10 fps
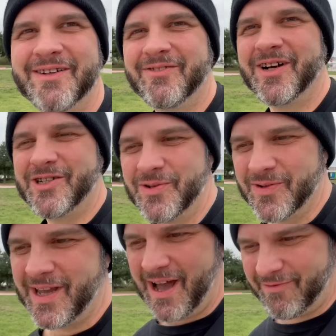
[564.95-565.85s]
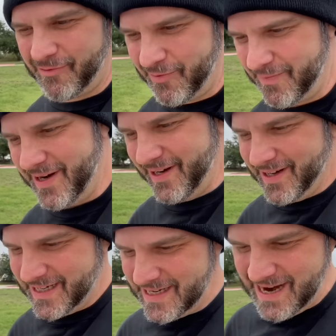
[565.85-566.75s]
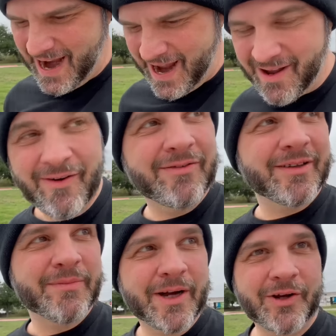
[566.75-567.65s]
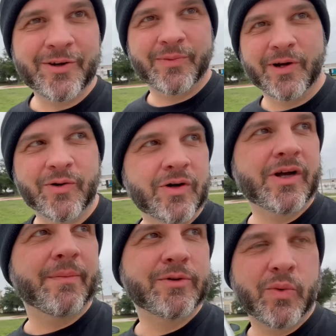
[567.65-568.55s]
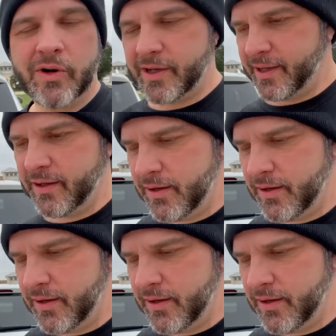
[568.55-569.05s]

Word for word: What you got for me today? Hopefully my Goodwill hookup's working.